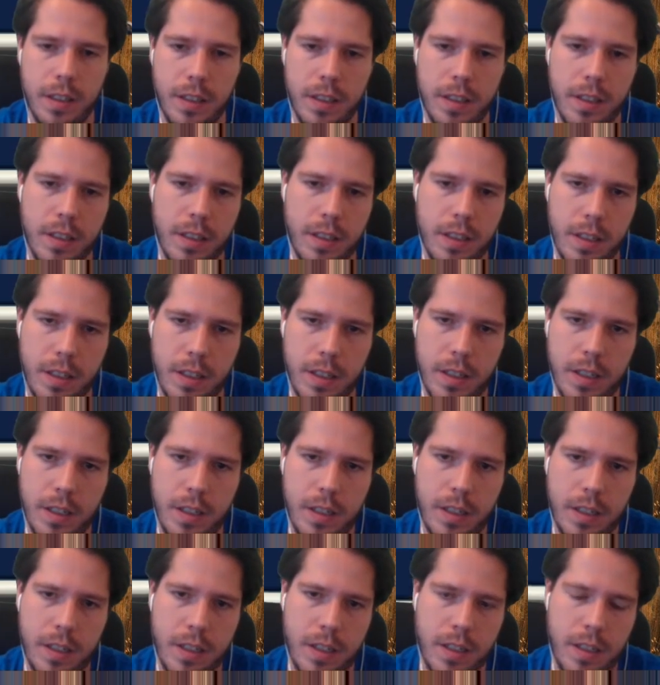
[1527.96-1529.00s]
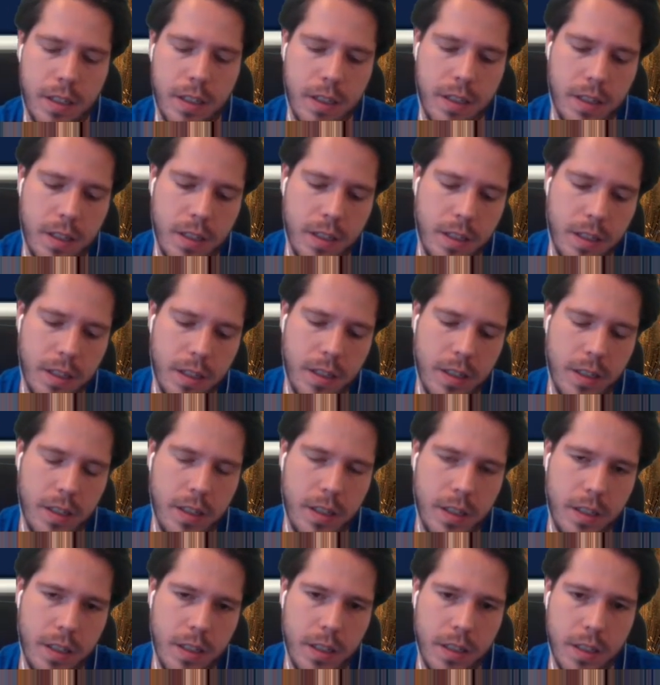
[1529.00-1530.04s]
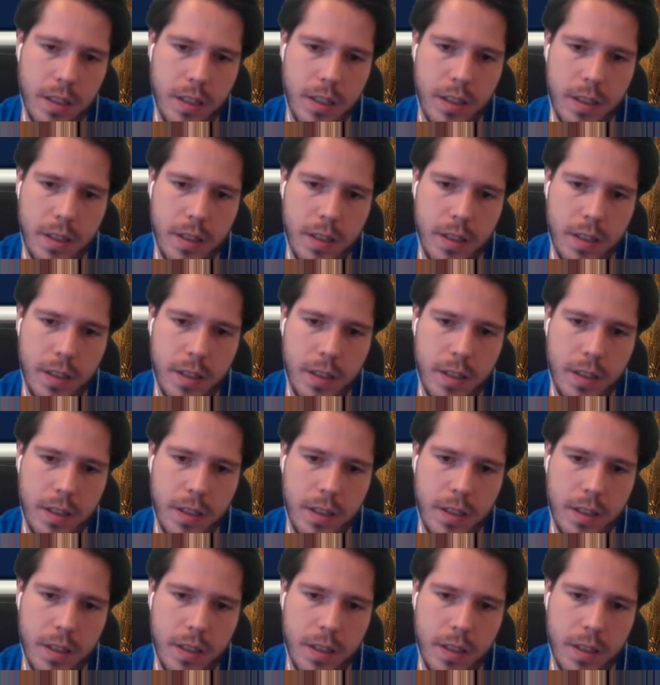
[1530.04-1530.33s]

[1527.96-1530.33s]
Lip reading: [no speech]